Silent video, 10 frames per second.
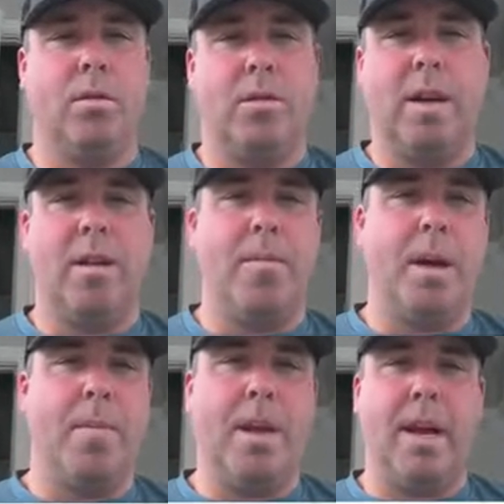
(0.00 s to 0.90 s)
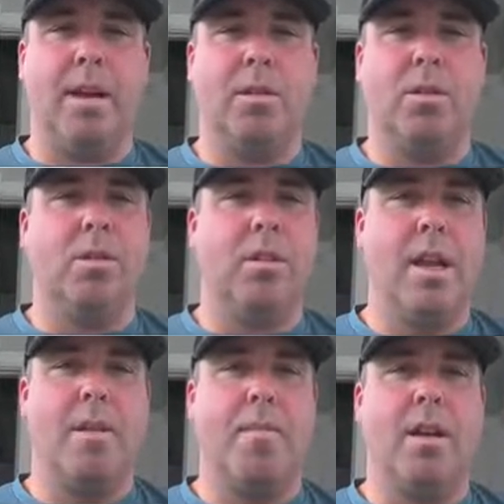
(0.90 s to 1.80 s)
rolls around, he might be a household
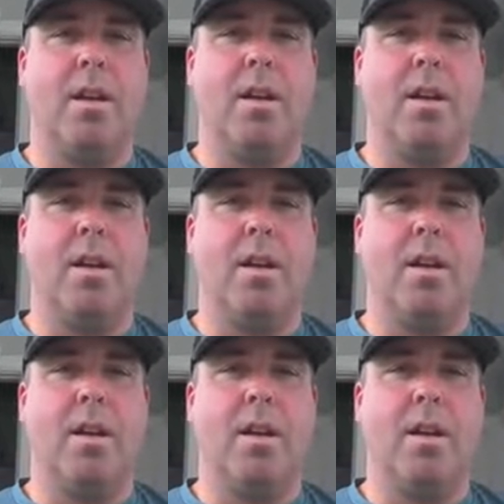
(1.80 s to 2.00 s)
name.